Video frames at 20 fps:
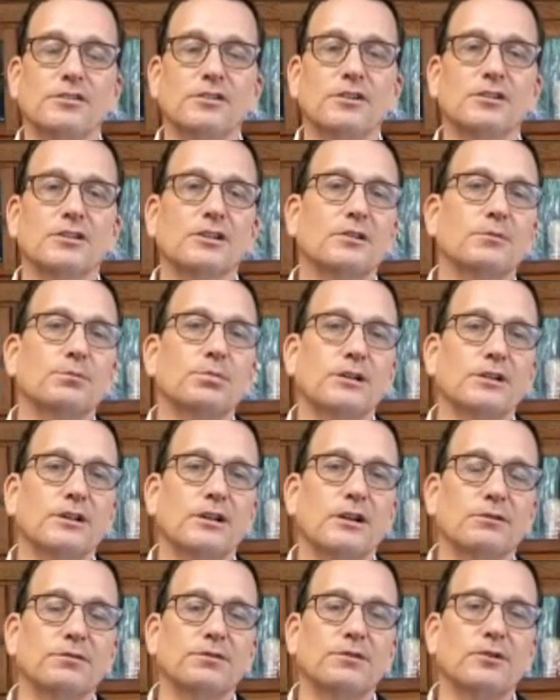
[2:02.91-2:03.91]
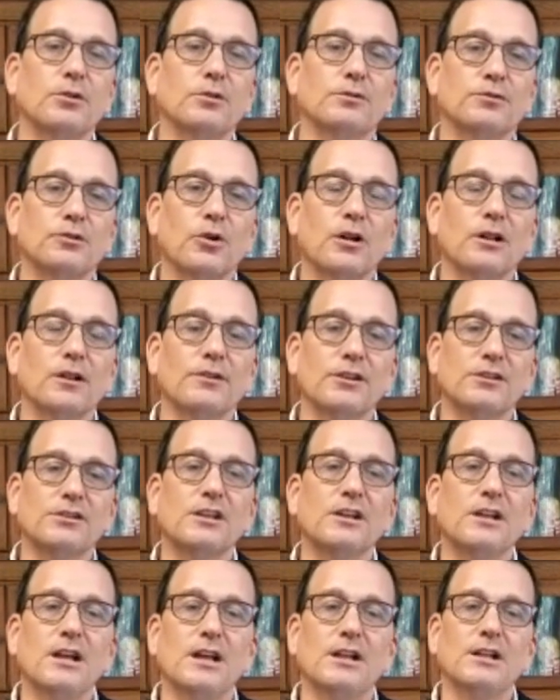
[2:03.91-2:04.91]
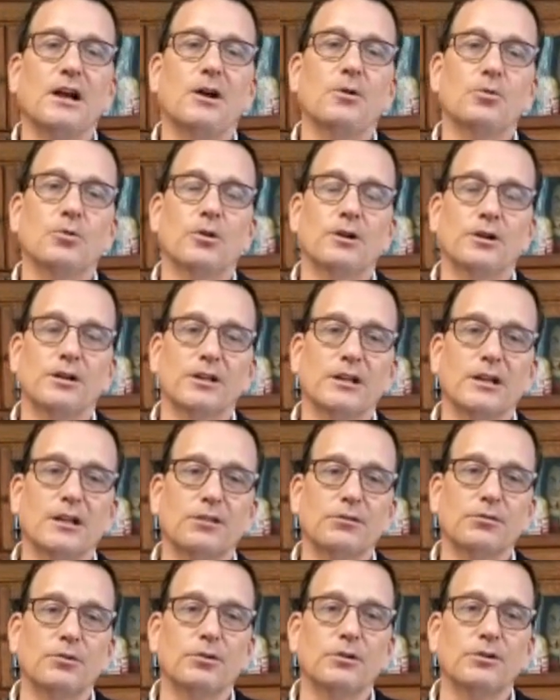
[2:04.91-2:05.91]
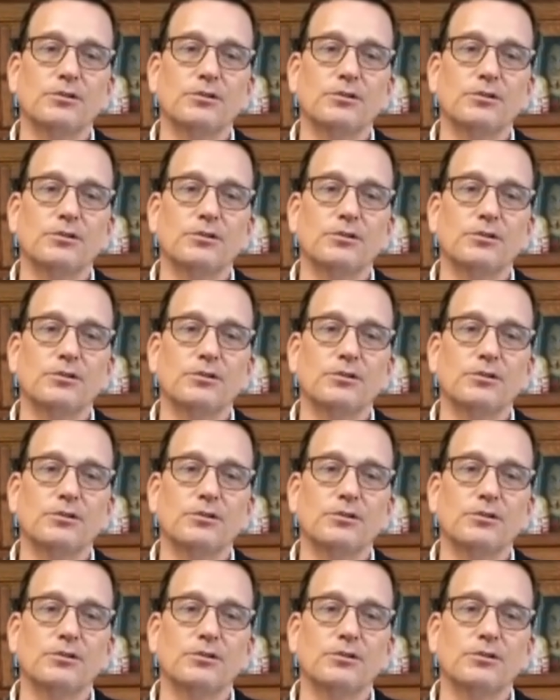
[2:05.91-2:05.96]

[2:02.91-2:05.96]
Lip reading: is going to completely unfold for all of us and how we're all going to get through it.